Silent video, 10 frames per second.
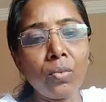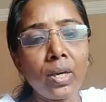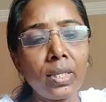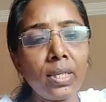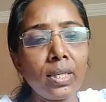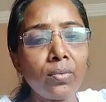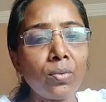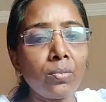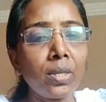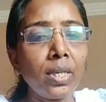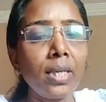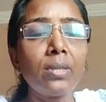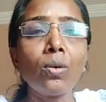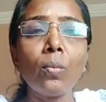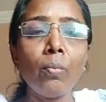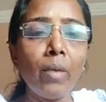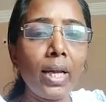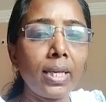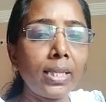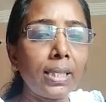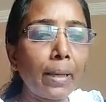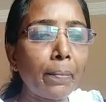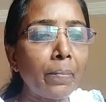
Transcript: 1 year from the date of marriage,